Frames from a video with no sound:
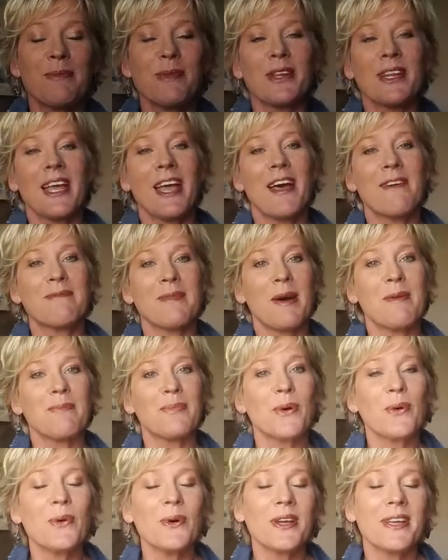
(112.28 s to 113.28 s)
to have my
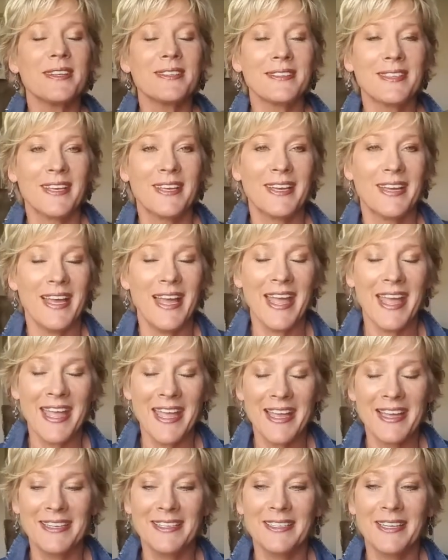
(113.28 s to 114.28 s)
boys
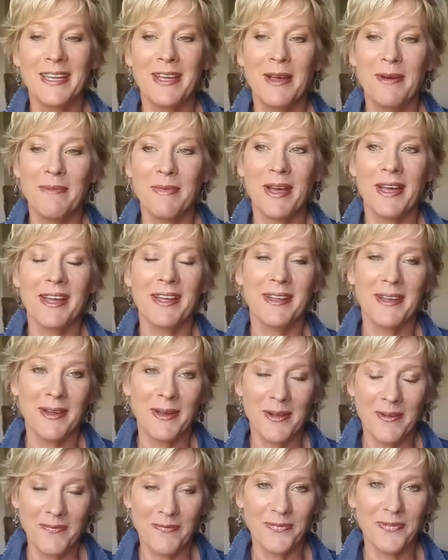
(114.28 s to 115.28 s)
and my
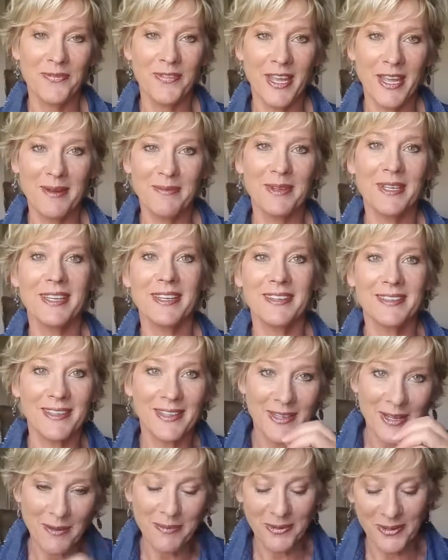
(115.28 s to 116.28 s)
um, family and a
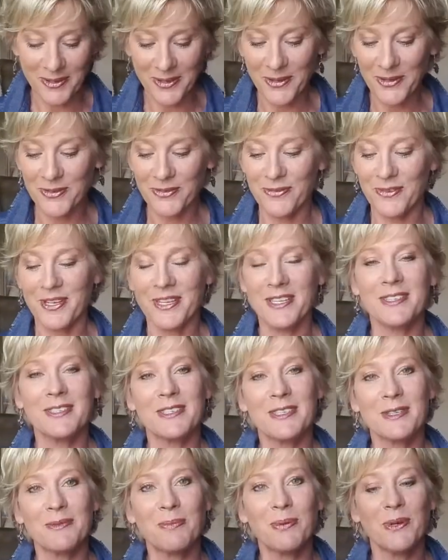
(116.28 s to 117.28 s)
couple of close friends
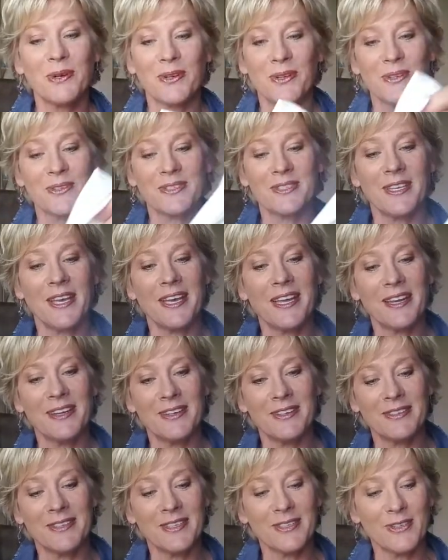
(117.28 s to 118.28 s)
just put a little sign,
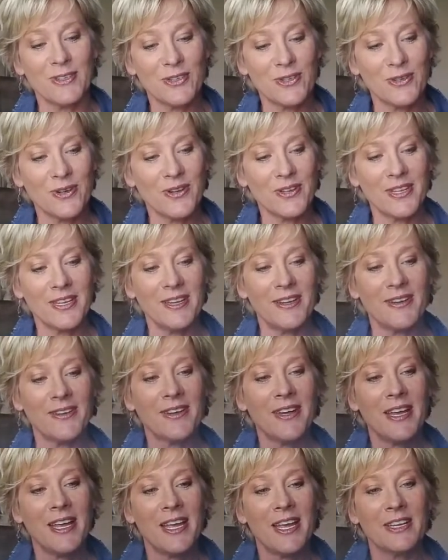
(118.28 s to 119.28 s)
signature on here
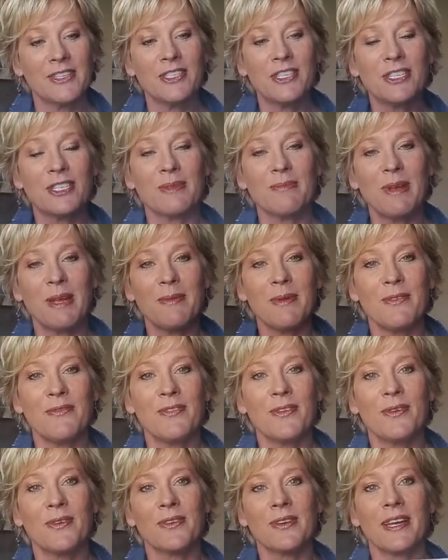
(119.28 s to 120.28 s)
just to make me
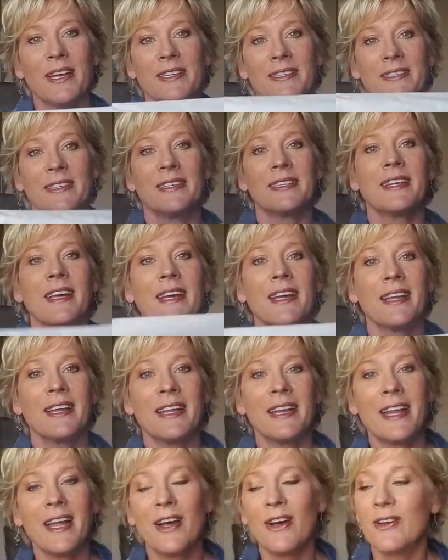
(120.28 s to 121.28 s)
feel nice at night.
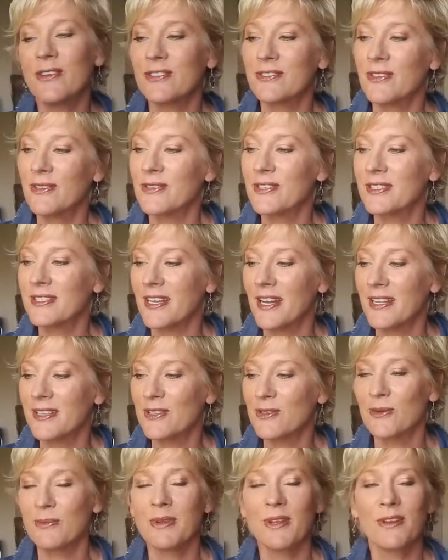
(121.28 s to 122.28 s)
And I also decided this would be a